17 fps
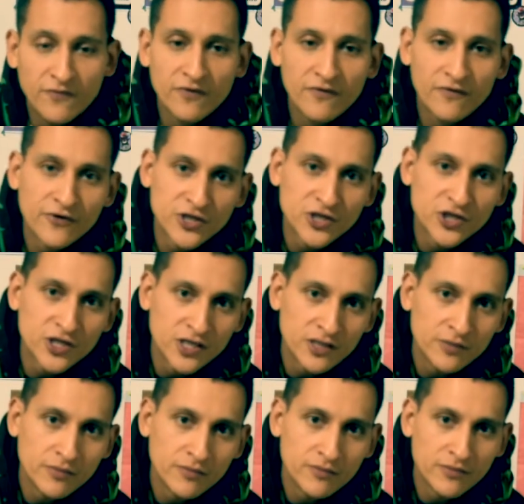for
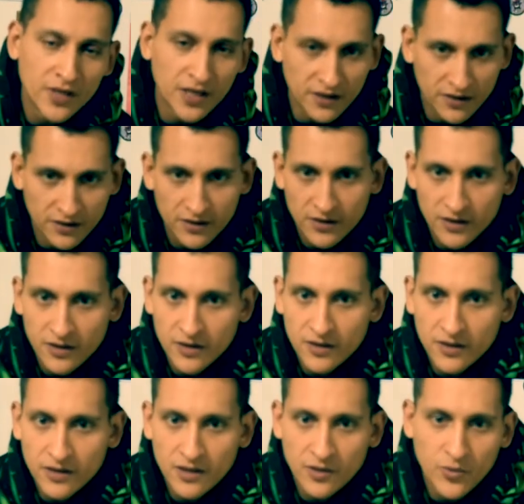cheap, like
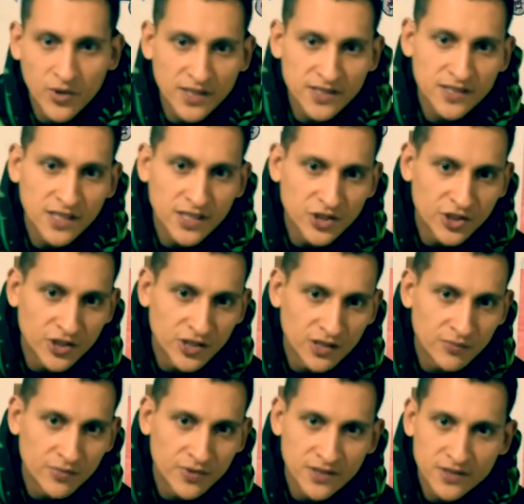when I say
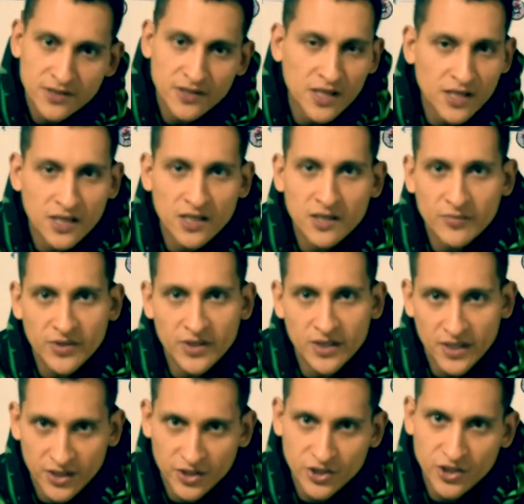cheap, it's not going to be
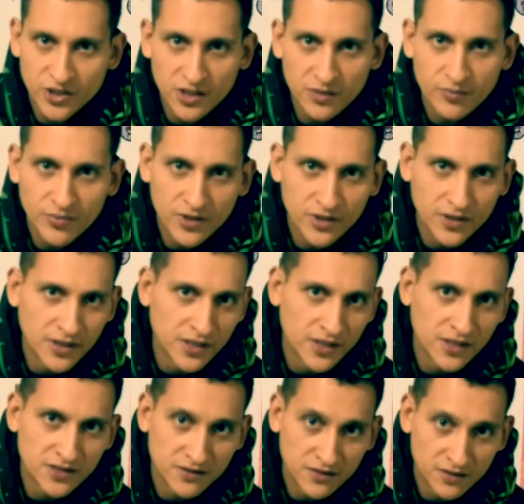like cheap, but like
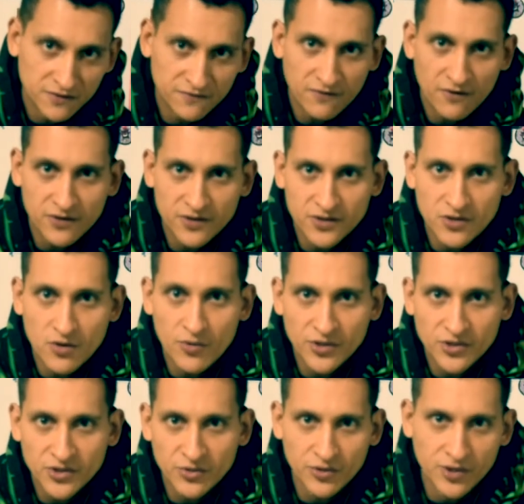as, as far as going
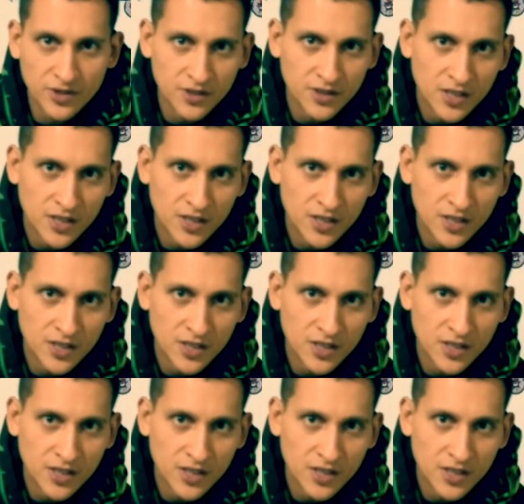to a